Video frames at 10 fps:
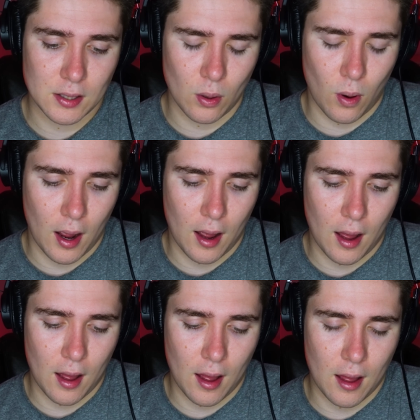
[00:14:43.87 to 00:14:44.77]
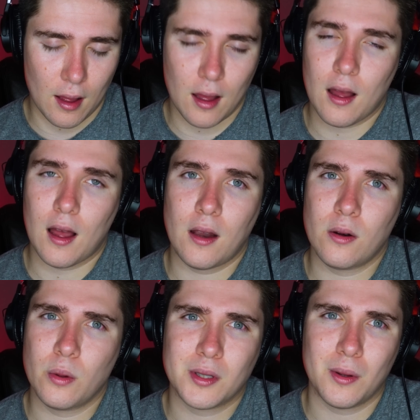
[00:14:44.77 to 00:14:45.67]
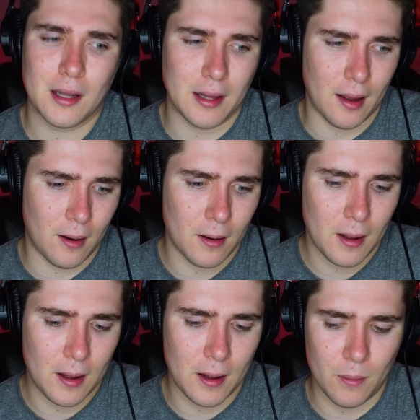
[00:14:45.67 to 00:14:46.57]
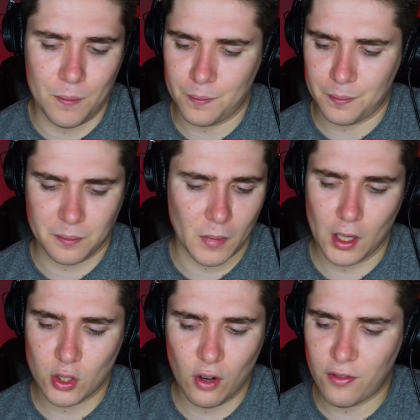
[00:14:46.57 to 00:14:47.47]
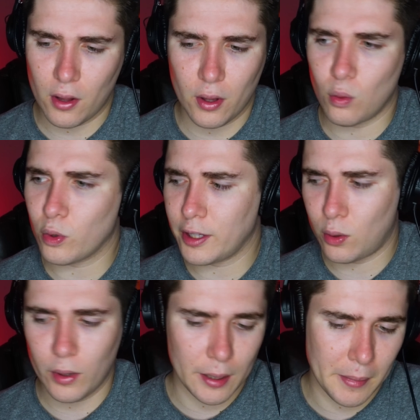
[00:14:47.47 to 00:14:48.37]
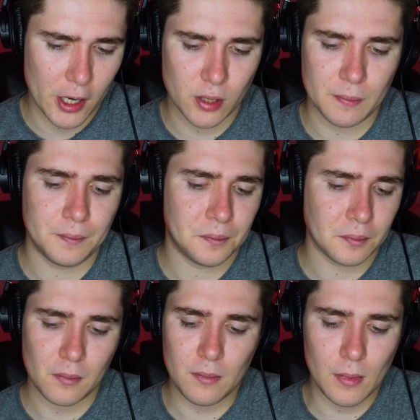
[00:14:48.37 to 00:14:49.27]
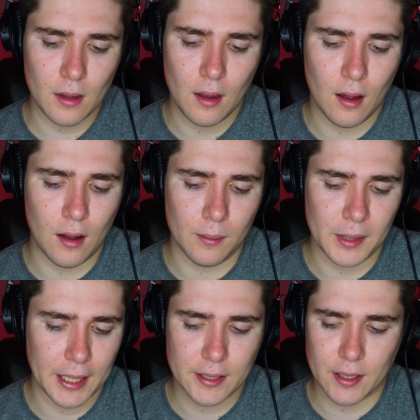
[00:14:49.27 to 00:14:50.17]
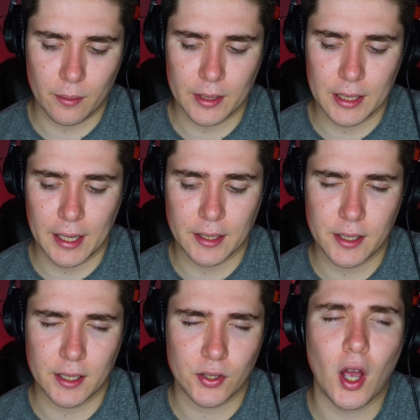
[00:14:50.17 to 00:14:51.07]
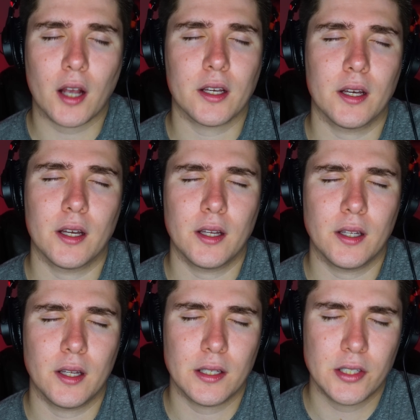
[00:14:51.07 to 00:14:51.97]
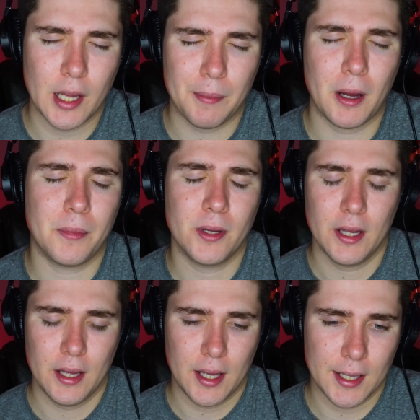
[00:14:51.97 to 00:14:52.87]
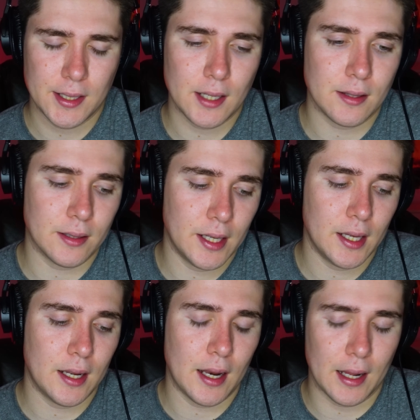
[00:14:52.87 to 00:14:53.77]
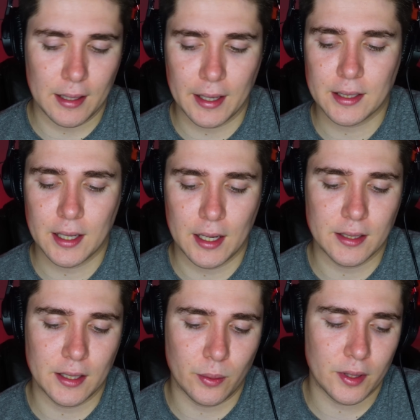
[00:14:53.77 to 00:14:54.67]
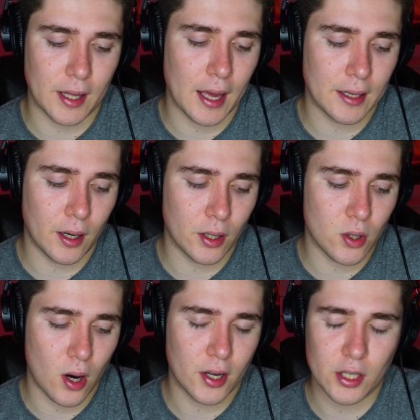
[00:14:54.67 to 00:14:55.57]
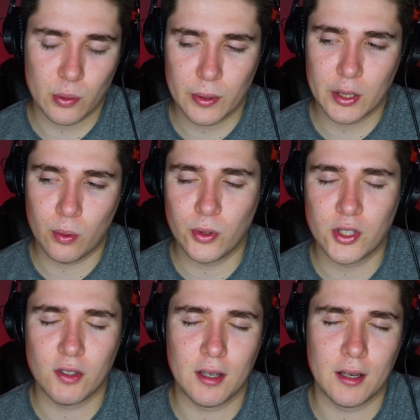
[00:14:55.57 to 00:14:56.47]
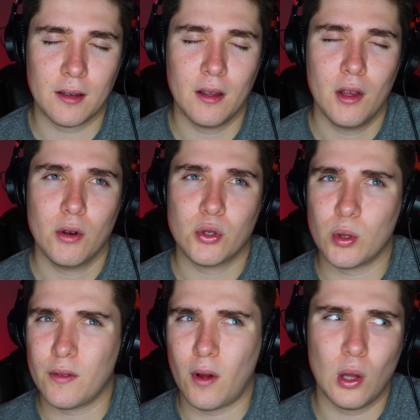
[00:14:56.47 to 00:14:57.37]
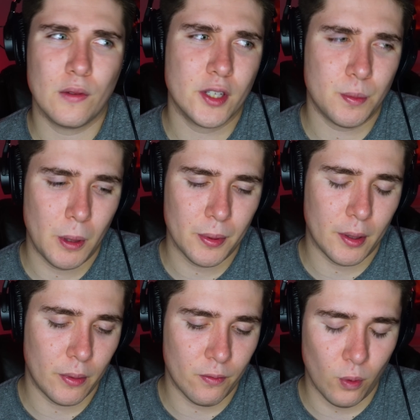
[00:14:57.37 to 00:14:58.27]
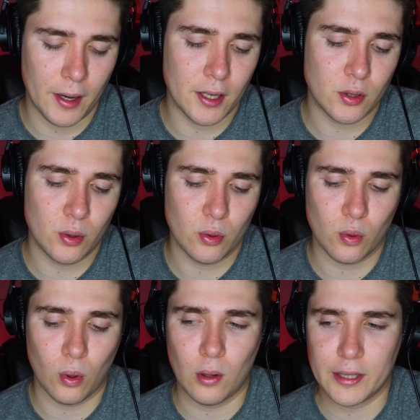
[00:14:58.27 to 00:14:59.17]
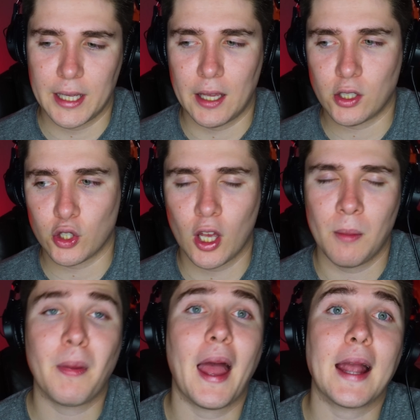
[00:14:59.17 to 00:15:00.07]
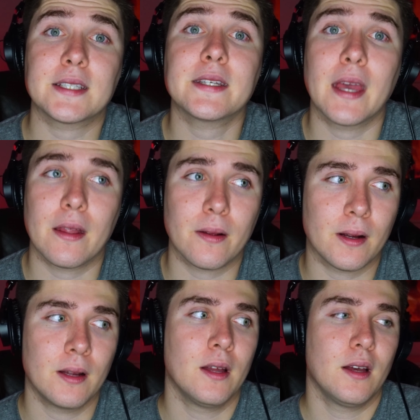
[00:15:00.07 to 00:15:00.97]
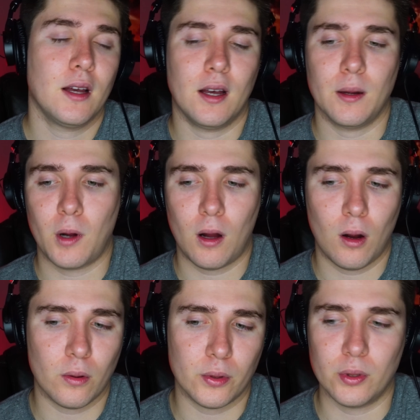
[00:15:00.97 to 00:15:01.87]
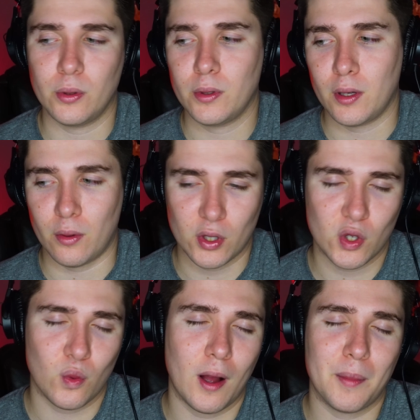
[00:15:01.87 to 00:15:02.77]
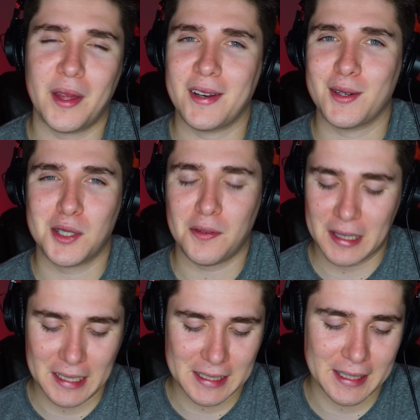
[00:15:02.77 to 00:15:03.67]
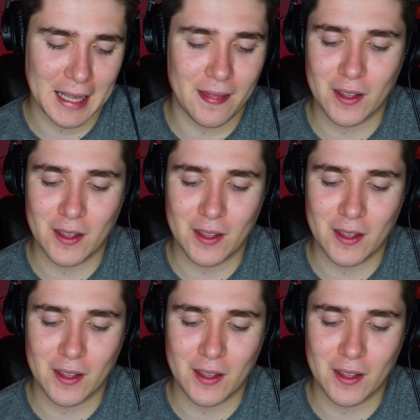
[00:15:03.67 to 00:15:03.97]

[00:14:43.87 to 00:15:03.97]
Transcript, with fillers: So uh, I I I don't know what's going on there. Um so far though, really cool animation. Um like I said, I really like seeing Sokka step up and take the lead, and I liked kind of dealing with that character arc. And it's really cool seeing sort of all of these people that we've run into through all the ages come back together. Um, Haru, you know, the swamp benders, different things like that.